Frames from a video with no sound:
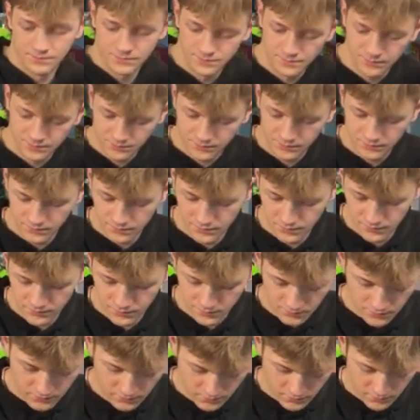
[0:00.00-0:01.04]

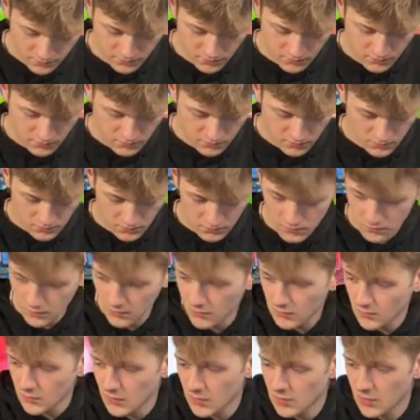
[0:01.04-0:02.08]

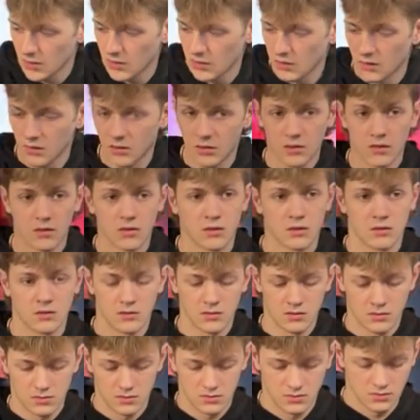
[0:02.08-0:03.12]

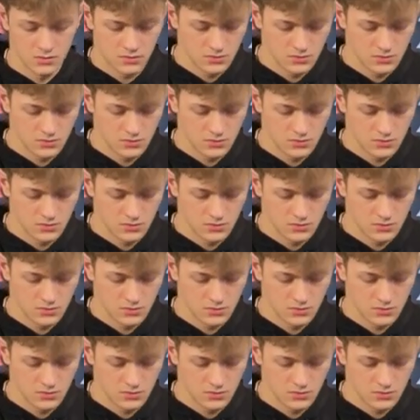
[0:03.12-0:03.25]
(silence)